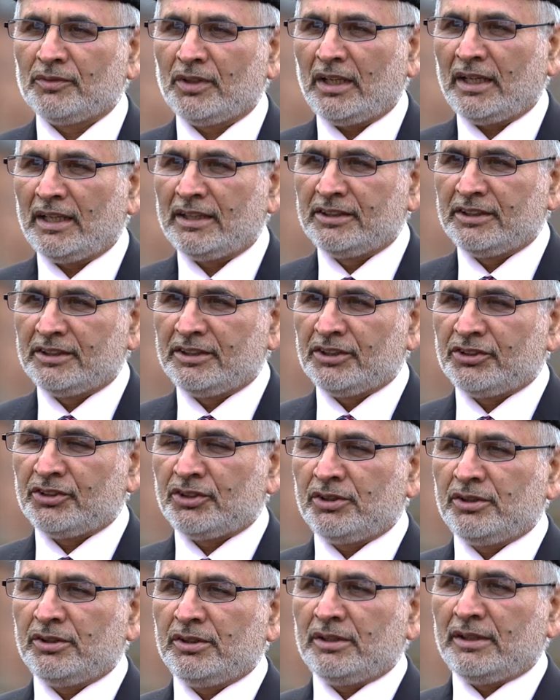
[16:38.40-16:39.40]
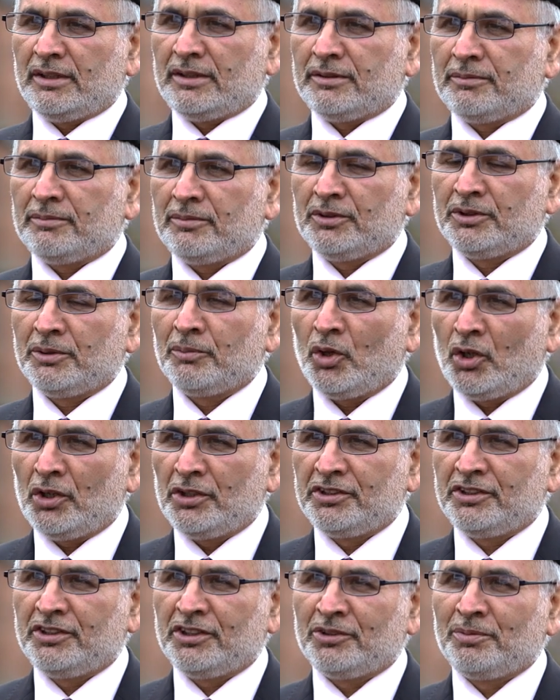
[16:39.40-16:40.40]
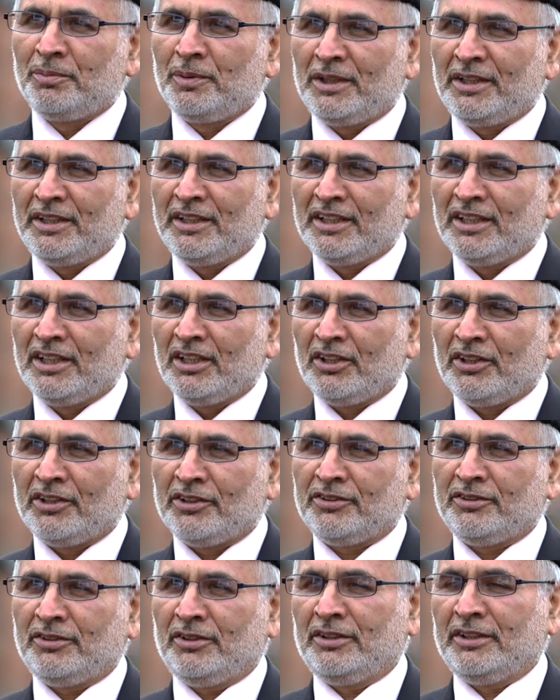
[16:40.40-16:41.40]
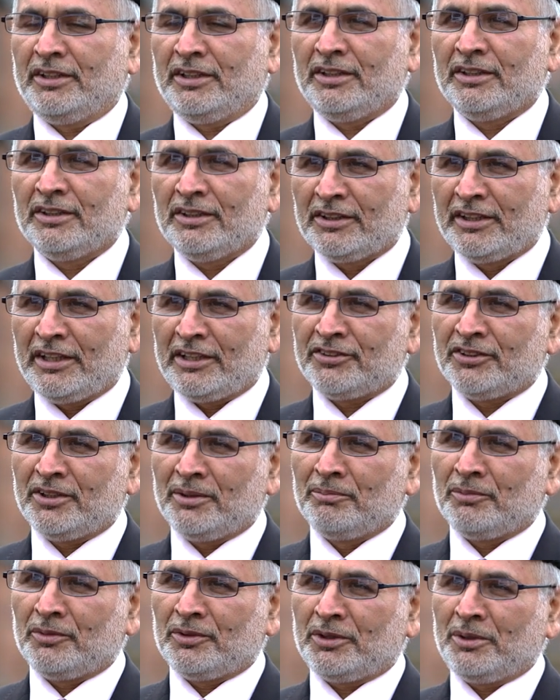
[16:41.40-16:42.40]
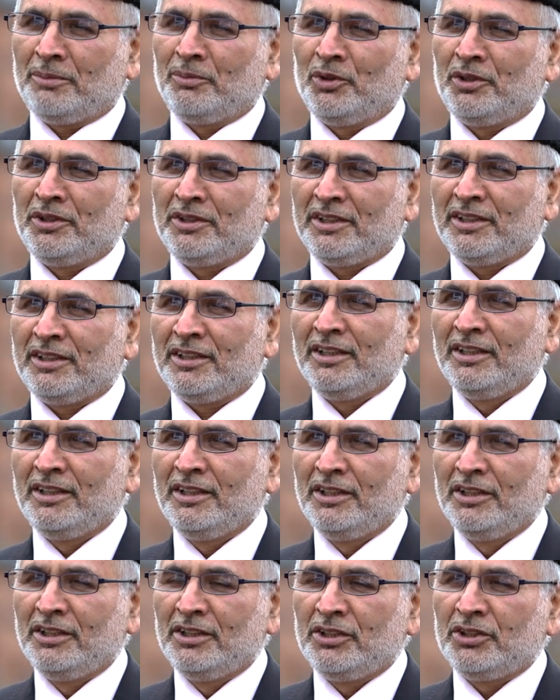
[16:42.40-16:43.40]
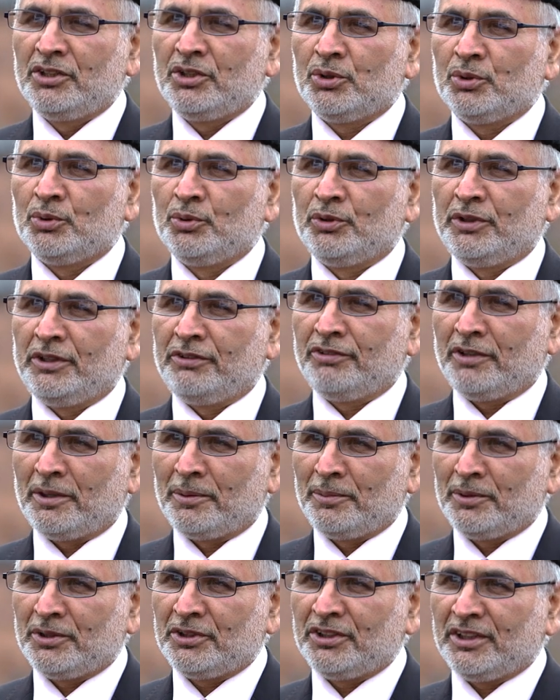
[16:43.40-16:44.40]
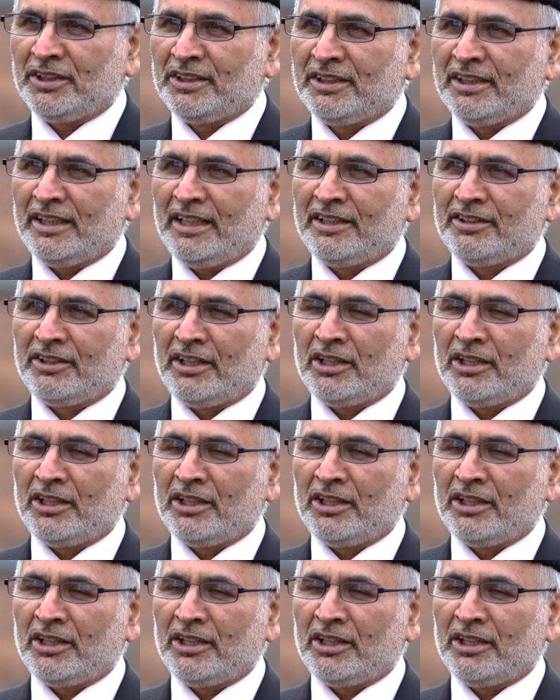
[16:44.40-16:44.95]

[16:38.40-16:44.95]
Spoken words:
either demolish this building or get some community to refurbish it and